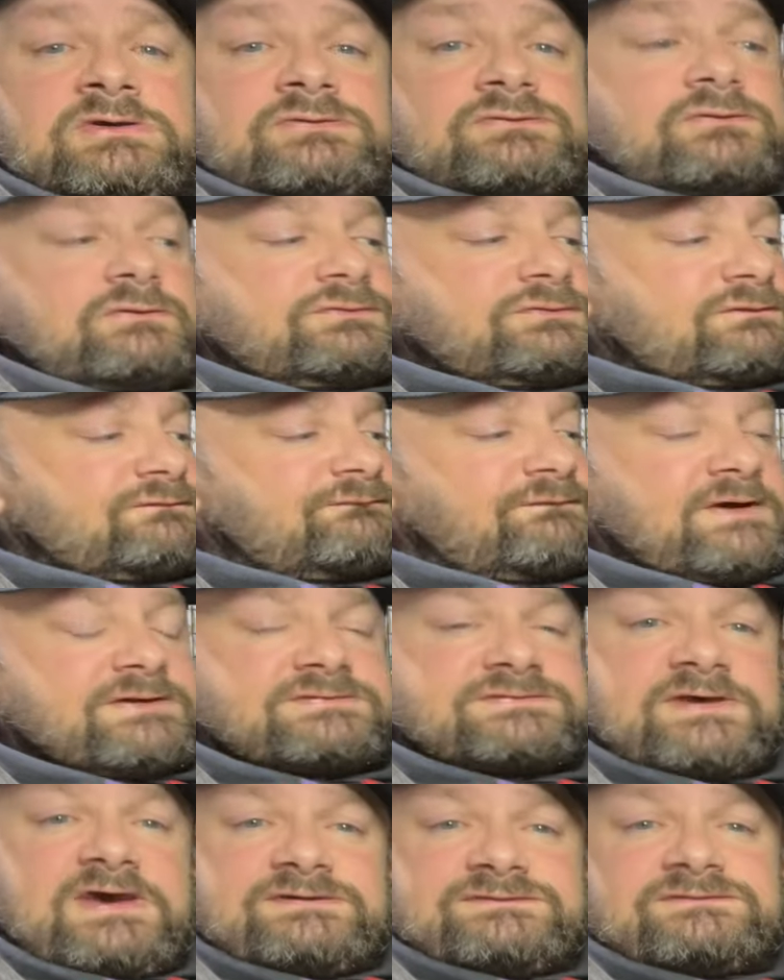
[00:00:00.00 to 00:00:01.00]
So it's a
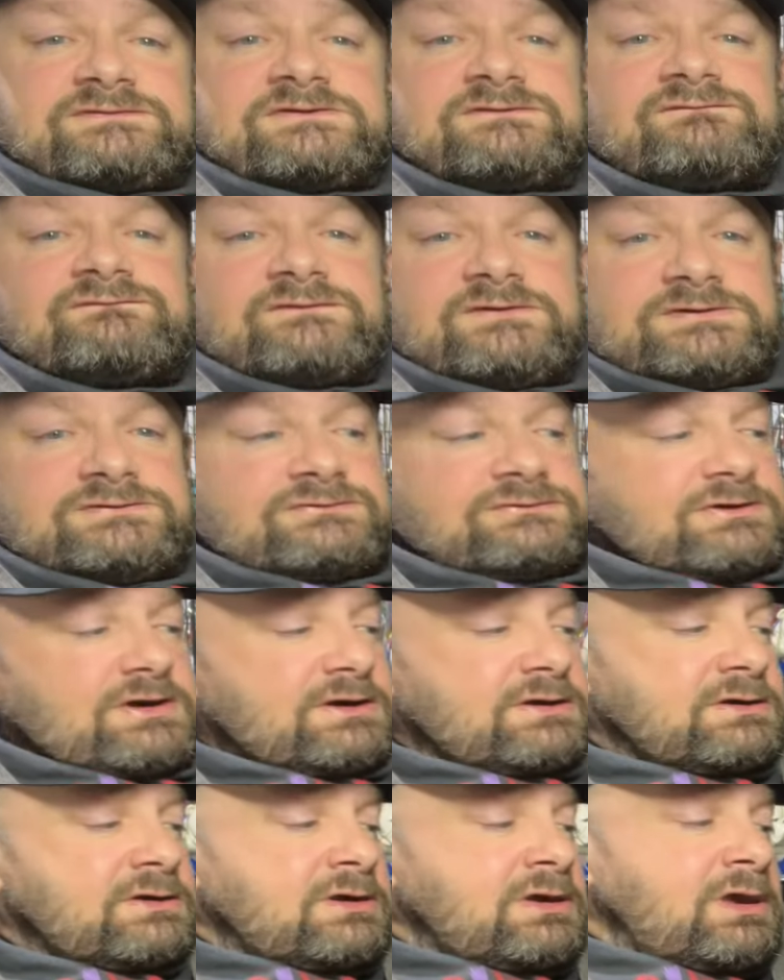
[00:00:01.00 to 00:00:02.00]
fantastic
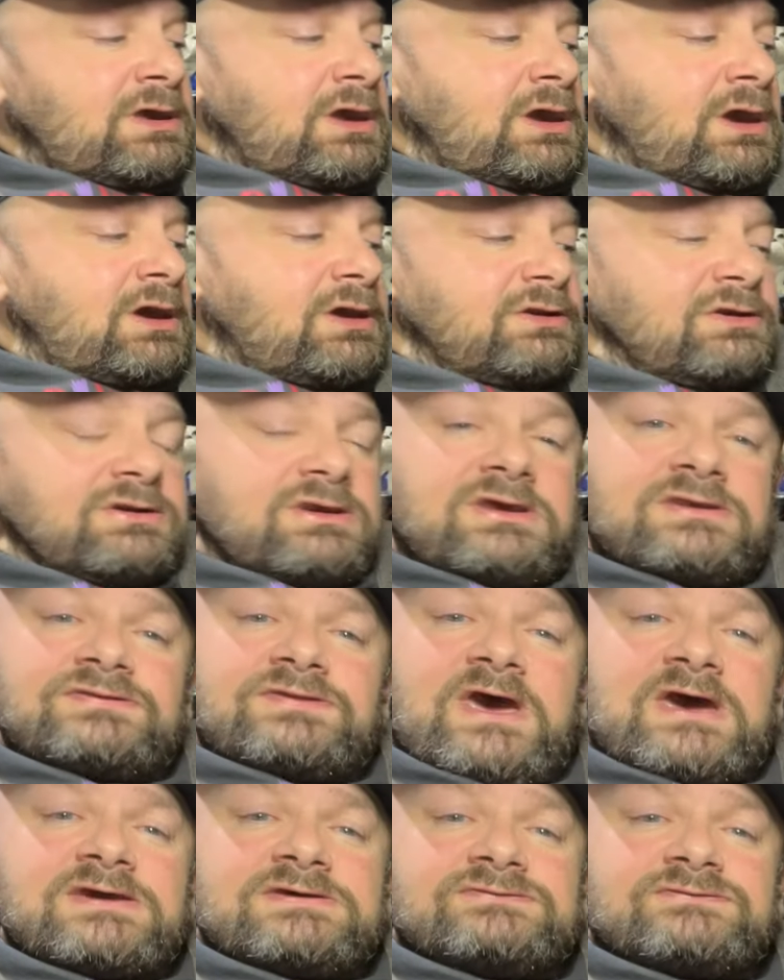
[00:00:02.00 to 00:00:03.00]
feature. And
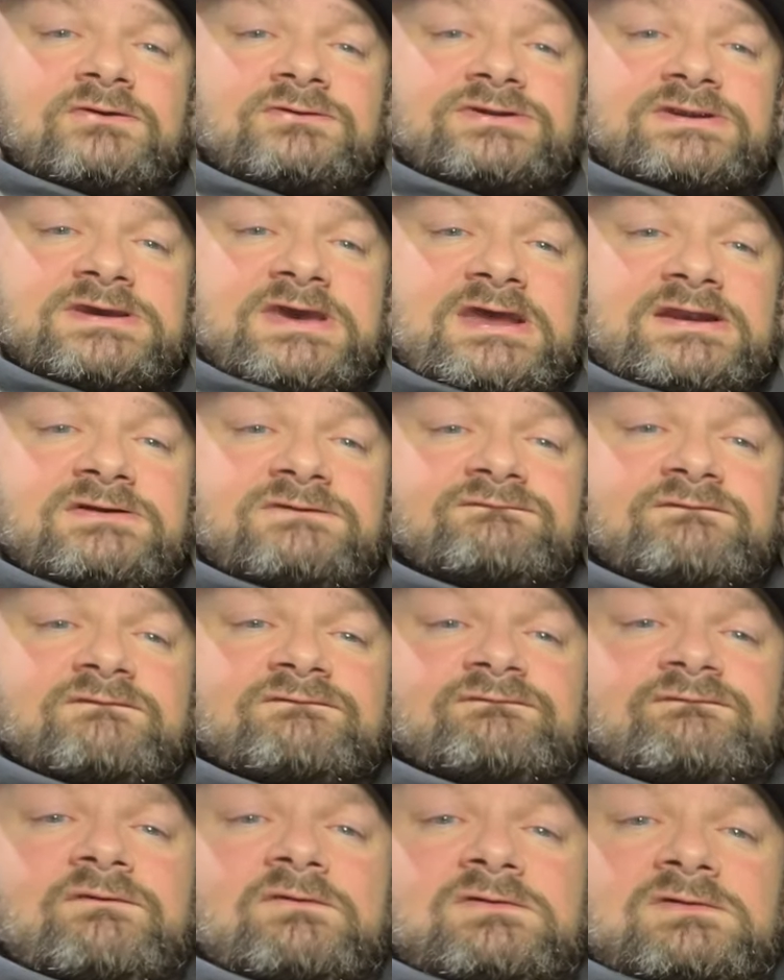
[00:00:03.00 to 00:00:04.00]
that is on the end of a
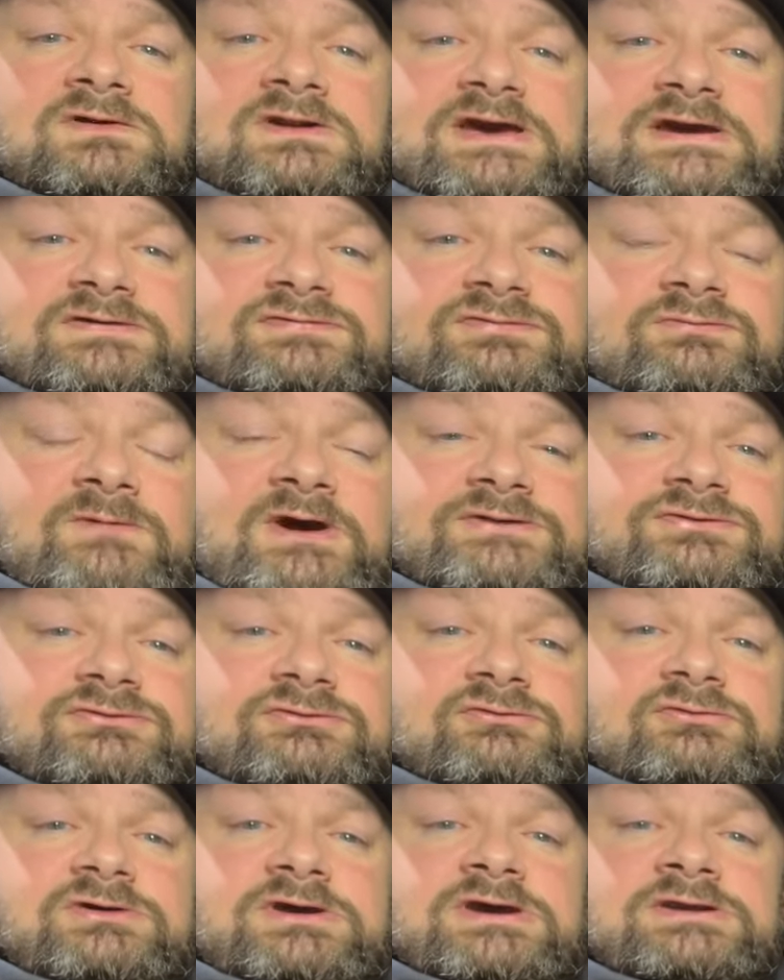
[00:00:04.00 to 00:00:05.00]
full-length
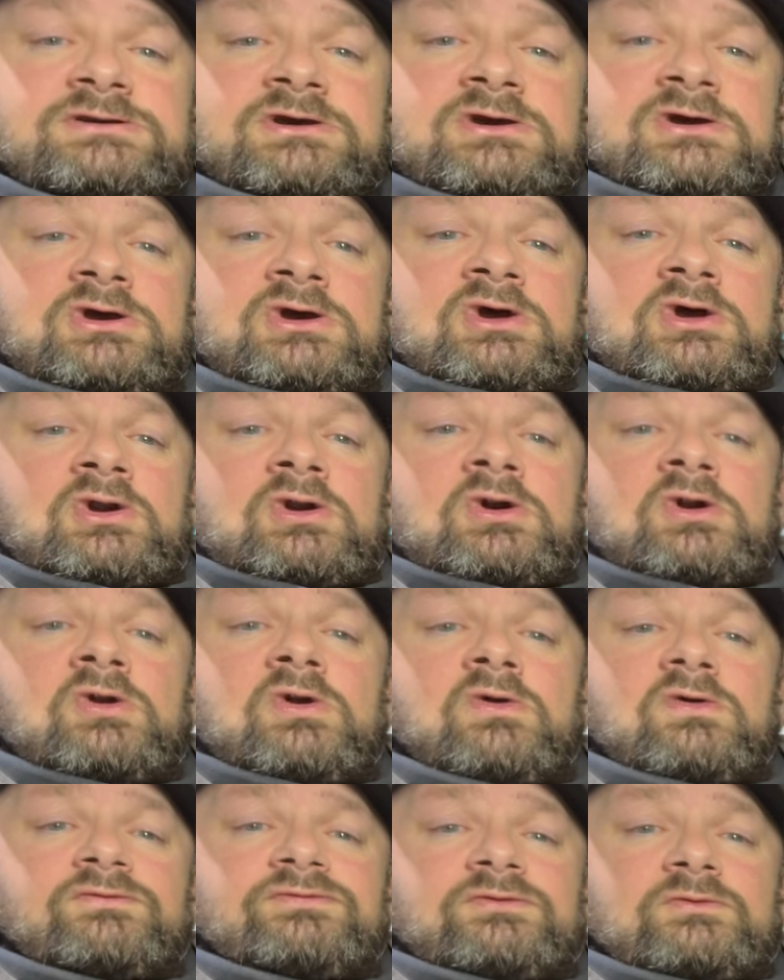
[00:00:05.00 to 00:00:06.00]
match-grade
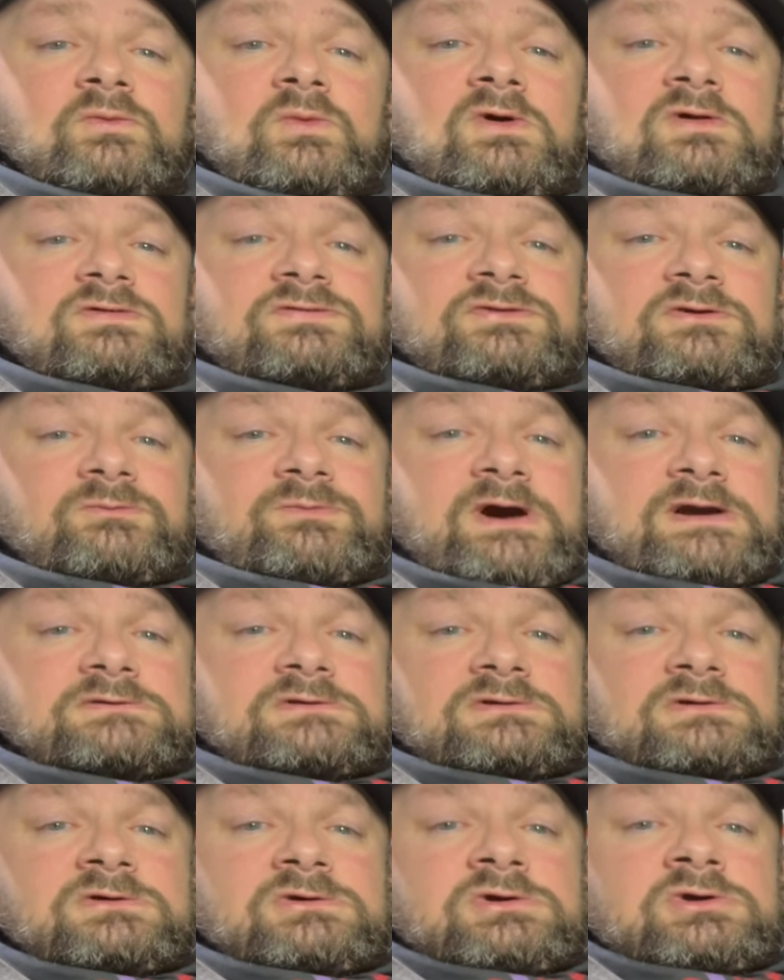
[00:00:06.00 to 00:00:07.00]
Lothar Walther
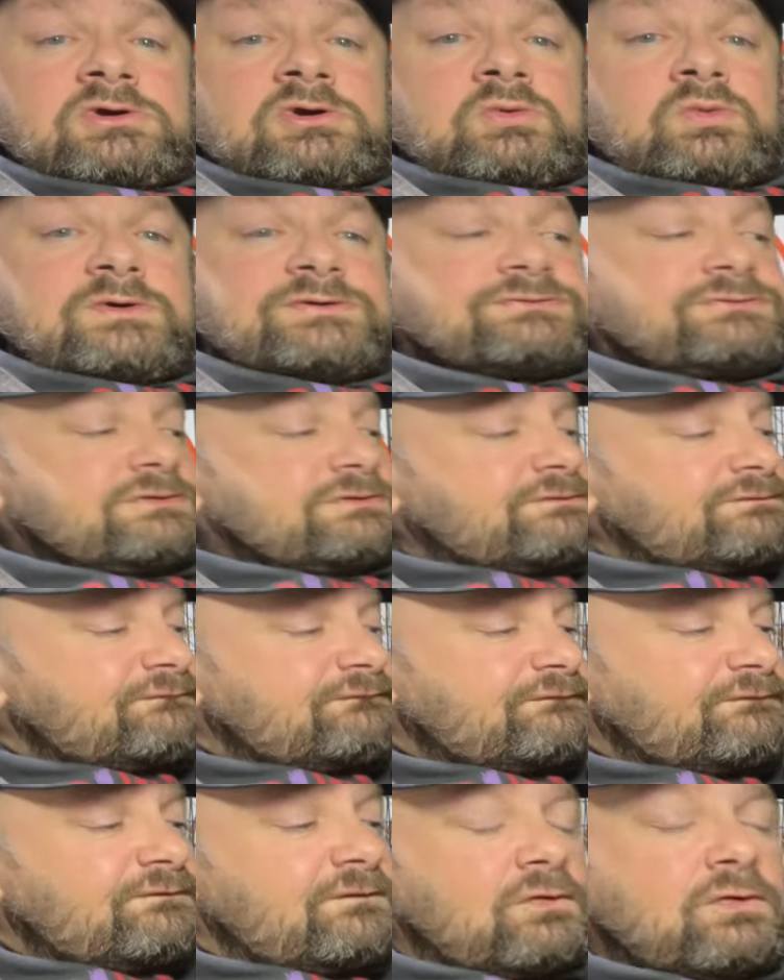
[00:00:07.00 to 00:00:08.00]
barrel, which is
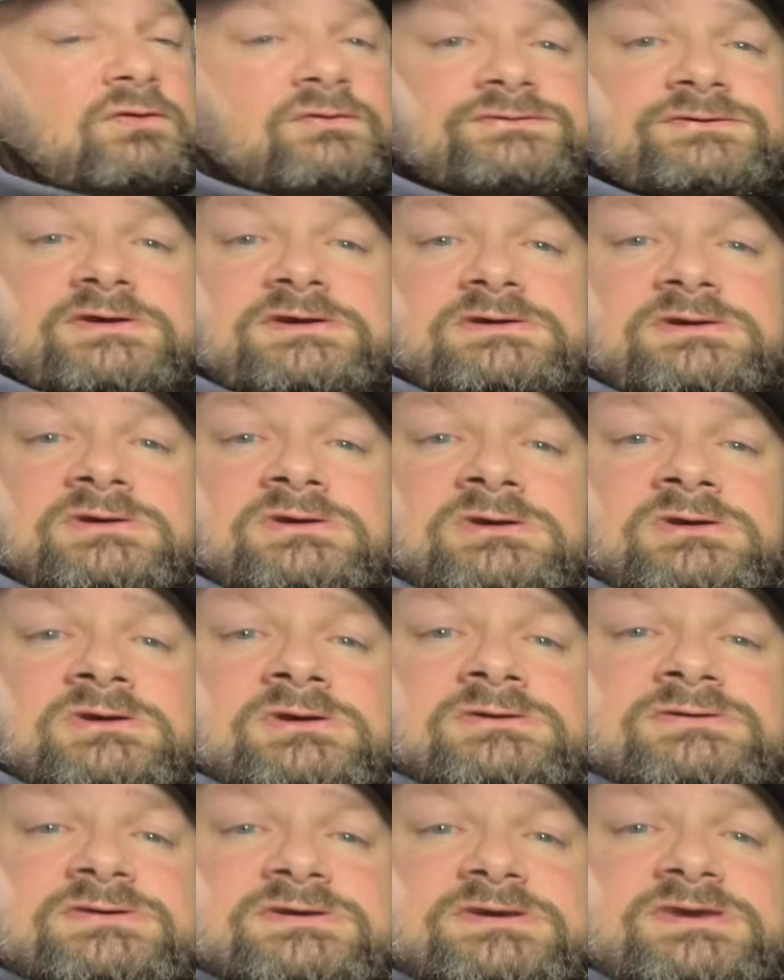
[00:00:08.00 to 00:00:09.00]
floating
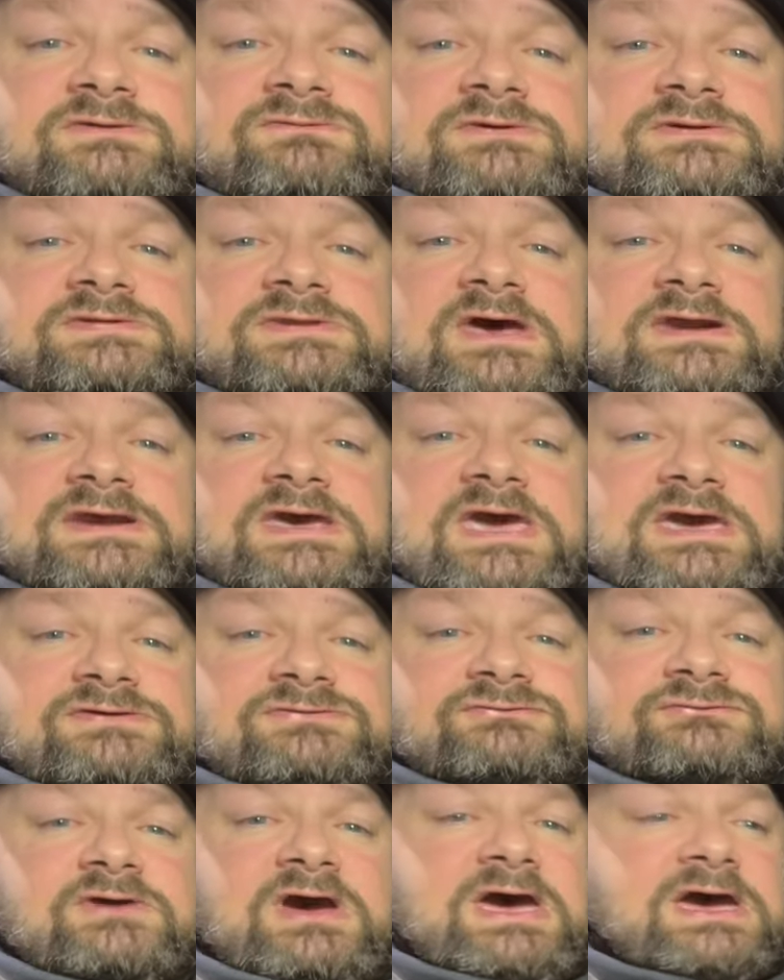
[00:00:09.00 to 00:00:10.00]
to give it that
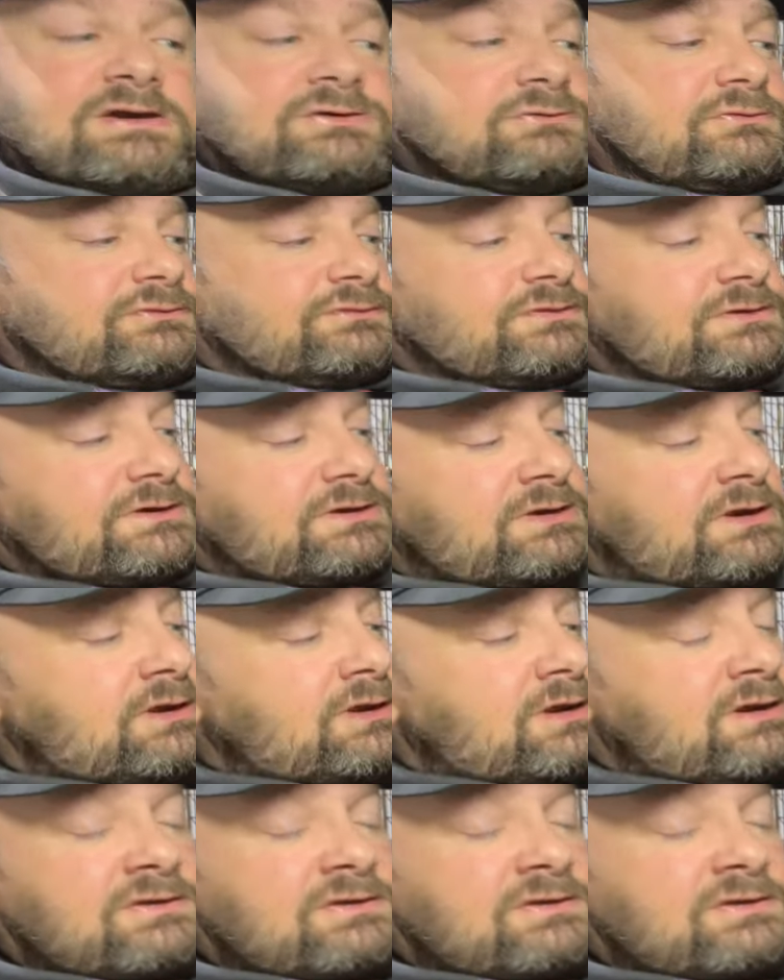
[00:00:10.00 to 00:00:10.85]
extra accuracy.